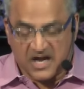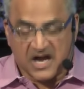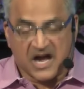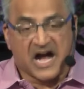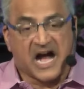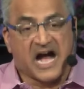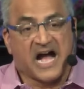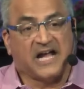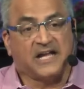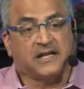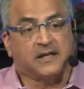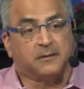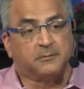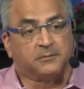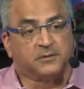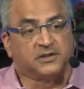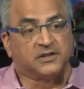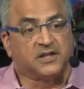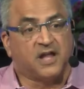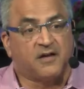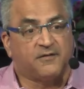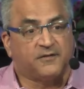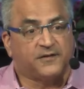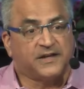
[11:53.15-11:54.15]
I am
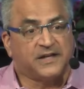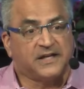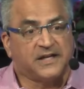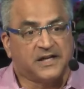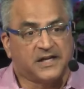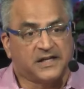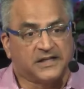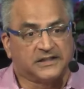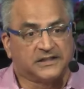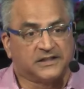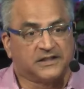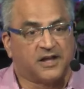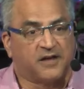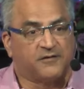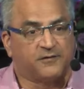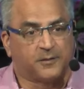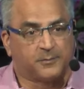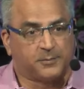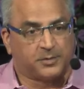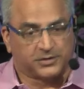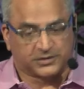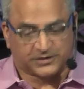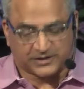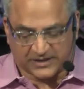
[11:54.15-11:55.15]
loving and
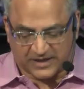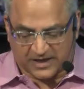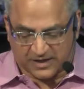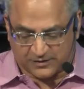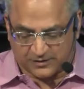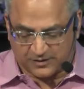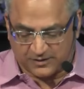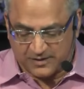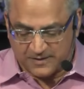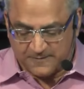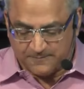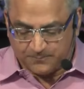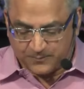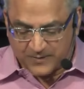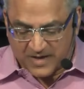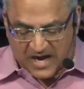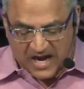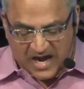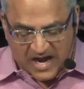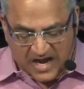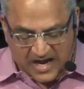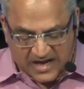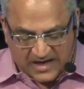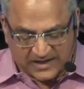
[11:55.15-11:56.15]
lovable. Together,
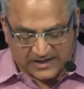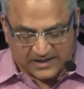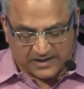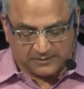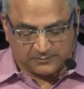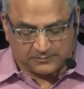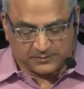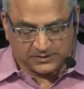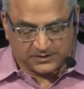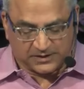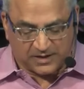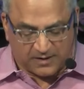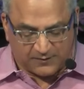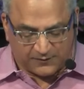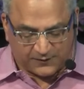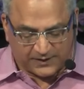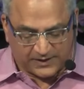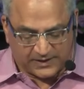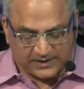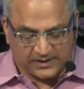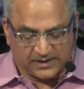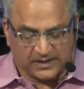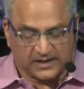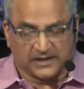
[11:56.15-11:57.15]
I am
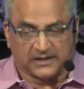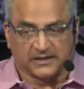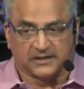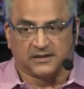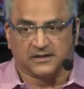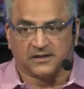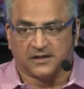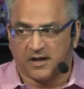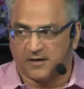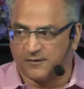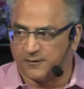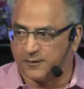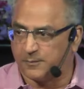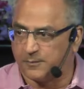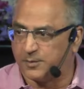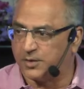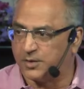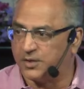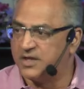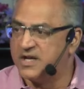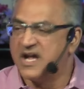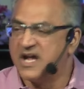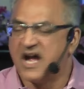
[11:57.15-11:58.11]
loving and lovable.